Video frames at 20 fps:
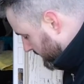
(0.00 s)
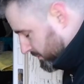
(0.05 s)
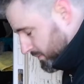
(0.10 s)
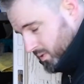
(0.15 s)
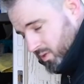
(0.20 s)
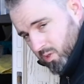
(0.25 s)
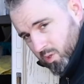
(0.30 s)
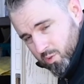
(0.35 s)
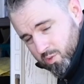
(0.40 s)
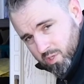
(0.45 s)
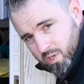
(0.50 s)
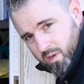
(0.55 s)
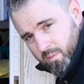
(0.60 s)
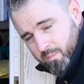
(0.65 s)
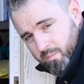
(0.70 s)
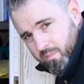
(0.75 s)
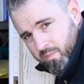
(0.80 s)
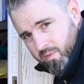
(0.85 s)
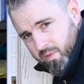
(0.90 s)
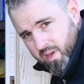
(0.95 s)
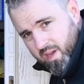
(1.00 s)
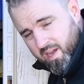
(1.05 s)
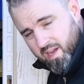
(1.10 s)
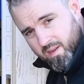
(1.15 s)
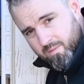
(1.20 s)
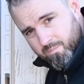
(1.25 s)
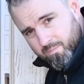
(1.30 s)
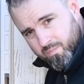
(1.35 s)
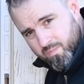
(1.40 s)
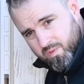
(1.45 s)
closing up that
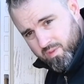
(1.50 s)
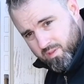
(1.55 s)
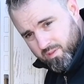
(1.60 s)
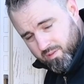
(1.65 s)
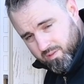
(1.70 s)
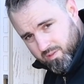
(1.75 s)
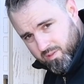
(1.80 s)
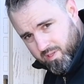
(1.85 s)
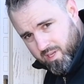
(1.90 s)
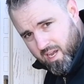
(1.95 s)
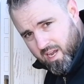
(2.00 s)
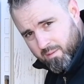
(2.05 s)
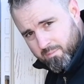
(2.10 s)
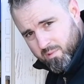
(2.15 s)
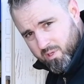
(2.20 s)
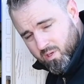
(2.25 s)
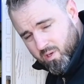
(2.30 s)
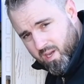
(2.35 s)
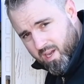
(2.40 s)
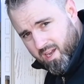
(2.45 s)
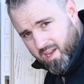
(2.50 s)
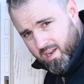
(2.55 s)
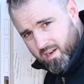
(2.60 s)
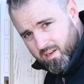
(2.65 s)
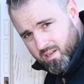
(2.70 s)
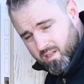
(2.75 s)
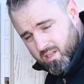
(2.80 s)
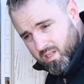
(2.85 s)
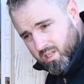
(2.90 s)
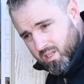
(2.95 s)
gap that you had
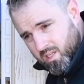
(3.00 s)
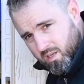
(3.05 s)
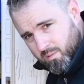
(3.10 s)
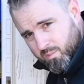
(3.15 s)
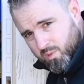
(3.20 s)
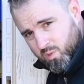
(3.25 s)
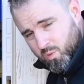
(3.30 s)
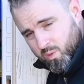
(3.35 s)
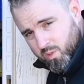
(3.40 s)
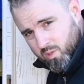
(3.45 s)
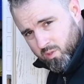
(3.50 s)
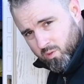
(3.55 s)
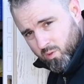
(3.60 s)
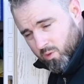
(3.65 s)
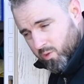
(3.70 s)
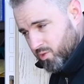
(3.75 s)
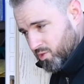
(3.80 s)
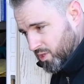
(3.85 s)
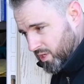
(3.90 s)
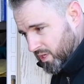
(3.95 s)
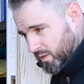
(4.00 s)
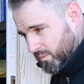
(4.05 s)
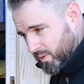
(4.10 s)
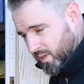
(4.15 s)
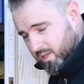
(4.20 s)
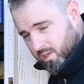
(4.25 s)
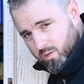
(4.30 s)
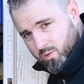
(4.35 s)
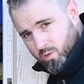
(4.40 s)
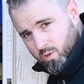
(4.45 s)
in between your door jamb
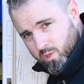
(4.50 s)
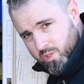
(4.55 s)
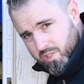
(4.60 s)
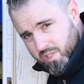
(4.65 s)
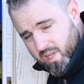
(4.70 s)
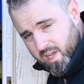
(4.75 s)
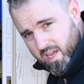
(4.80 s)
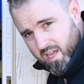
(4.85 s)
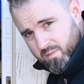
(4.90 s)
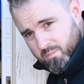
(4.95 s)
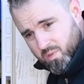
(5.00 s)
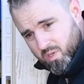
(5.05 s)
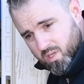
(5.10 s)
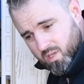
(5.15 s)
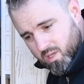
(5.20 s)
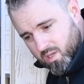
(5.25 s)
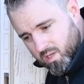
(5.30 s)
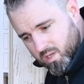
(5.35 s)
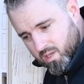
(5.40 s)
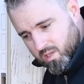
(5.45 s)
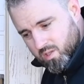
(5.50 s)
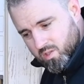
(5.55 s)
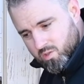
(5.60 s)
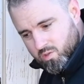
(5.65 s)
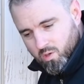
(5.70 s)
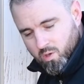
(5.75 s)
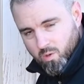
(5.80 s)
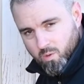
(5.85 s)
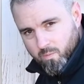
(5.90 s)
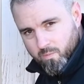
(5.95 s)
and your door slab.
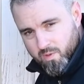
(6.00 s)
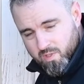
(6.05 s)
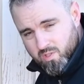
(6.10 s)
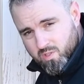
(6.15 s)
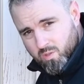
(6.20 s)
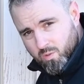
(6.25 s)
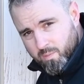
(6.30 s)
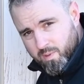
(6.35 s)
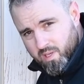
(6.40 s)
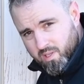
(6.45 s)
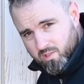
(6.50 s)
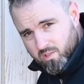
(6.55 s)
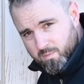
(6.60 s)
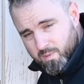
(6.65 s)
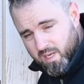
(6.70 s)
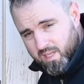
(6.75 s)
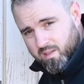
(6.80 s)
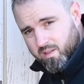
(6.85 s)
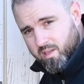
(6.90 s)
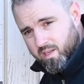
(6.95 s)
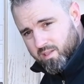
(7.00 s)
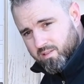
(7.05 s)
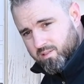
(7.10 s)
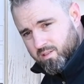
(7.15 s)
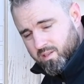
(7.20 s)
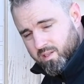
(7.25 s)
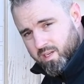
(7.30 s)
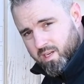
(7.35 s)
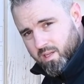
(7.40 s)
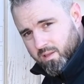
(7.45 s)
So it's to be expected that it's
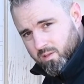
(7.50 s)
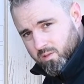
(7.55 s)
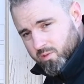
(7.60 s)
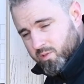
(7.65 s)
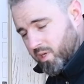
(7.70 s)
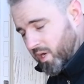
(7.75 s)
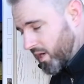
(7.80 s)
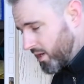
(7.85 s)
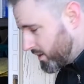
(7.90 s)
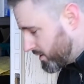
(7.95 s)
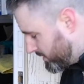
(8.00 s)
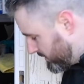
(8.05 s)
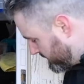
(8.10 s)
going to get a little tighter.